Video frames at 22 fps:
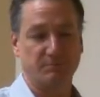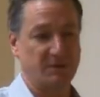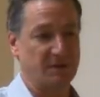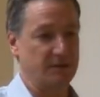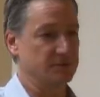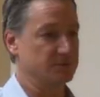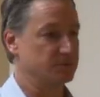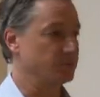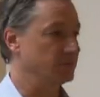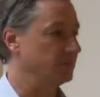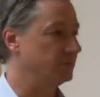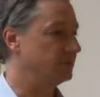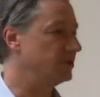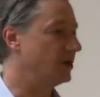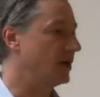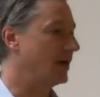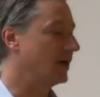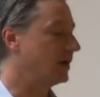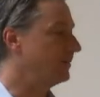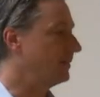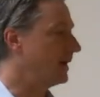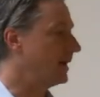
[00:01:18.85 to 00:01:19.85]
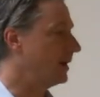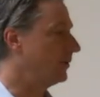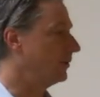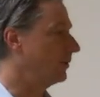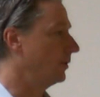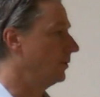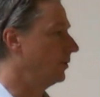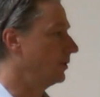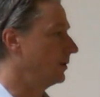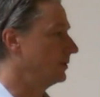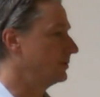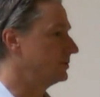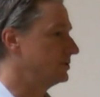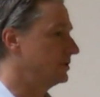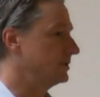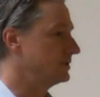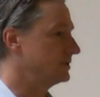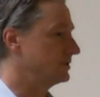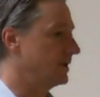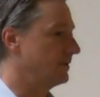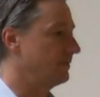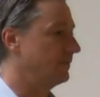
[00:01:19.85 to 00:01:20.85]
things we talk about or
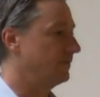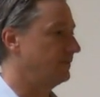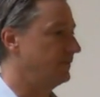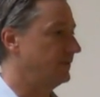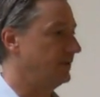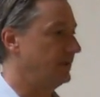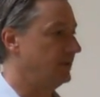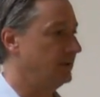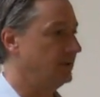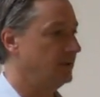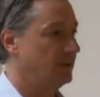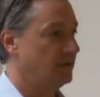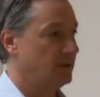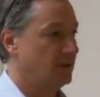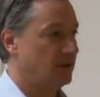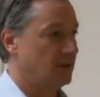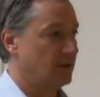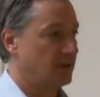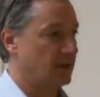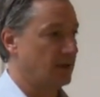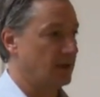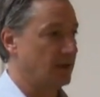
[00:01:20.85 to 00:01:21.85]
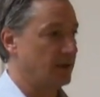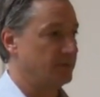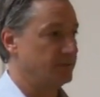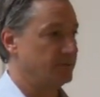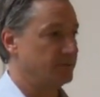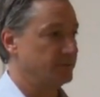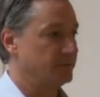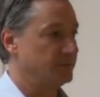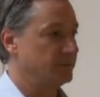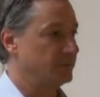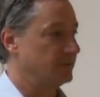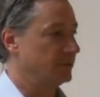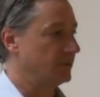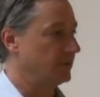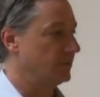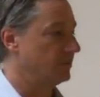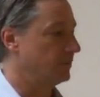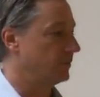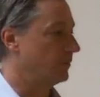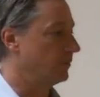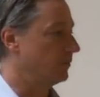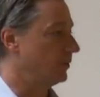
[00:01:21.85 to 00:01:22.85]
just some of the, uh, you know,
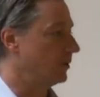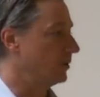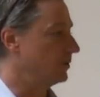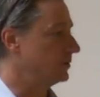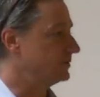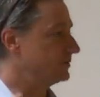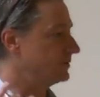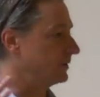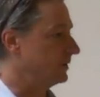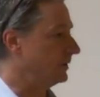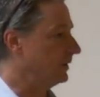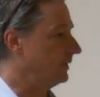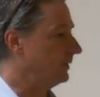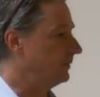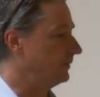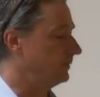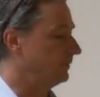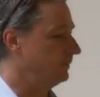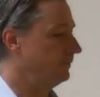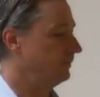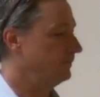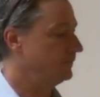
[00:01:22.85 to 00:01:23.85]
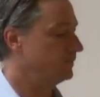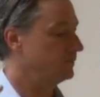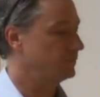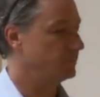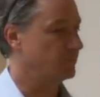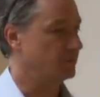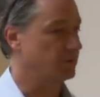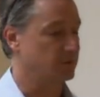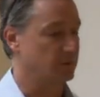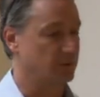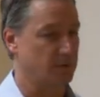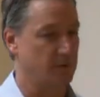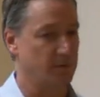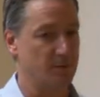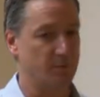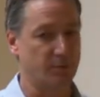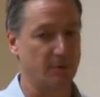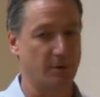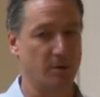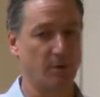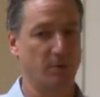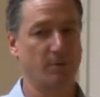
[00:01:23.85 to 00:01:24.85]
the words in, you know, in
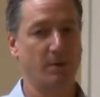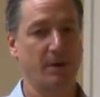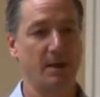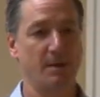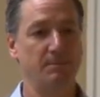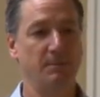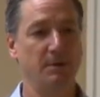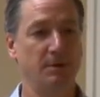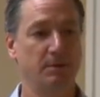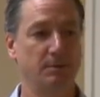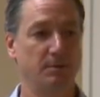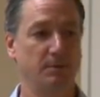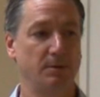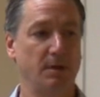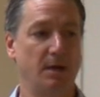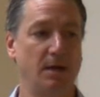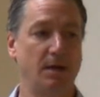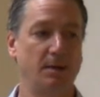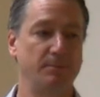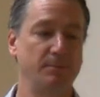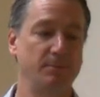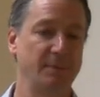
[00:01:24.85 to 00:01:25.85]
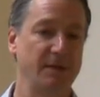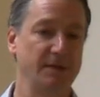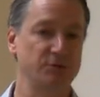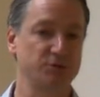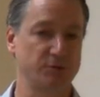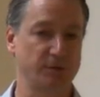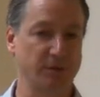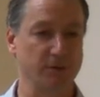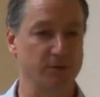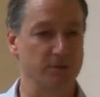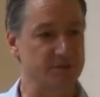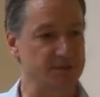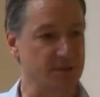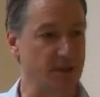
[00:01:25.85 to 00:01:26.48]
the program uh, might trigger